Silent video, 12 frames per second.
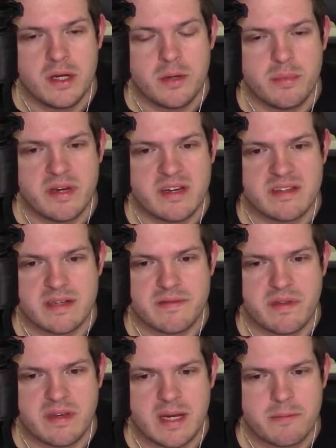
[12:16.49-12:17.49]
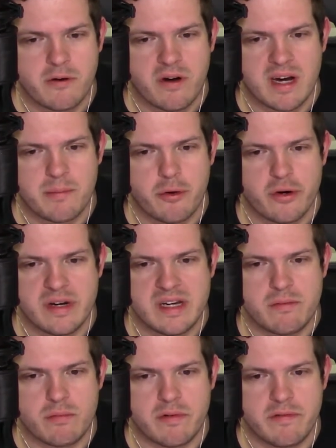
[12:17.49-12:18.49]
Because if the Democratic Party
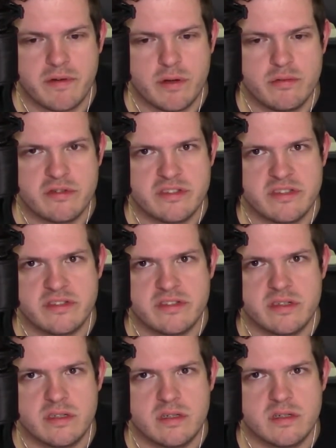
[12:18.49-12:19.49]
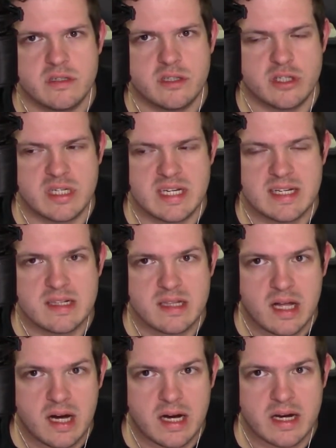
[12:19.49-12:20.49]
refuses to get in
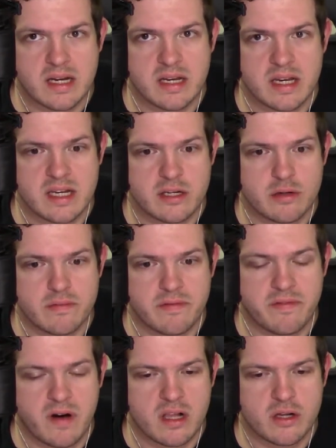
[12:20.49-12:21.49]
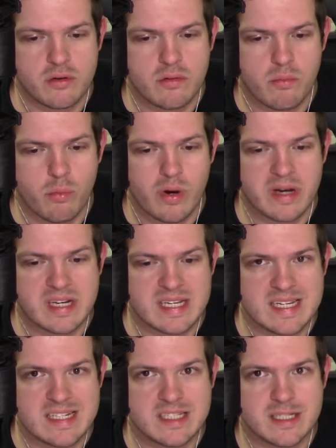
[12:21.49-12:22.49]
line and to follow what
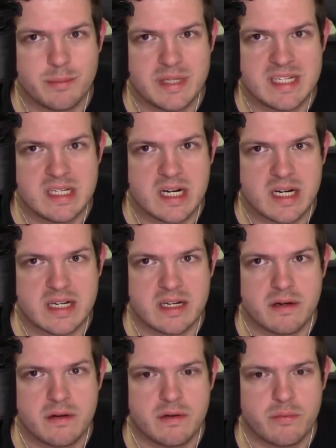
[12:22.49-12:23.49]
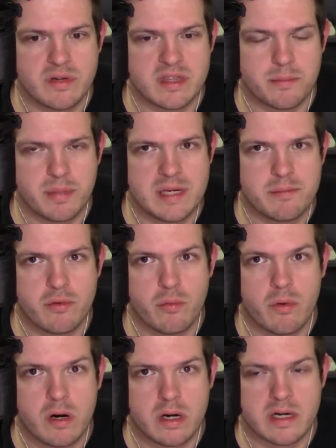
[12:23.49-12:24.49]
needs to be done, what the people
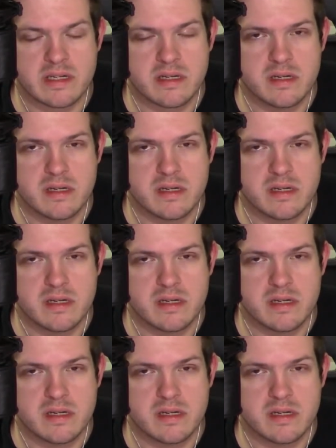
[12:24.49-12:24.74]
want,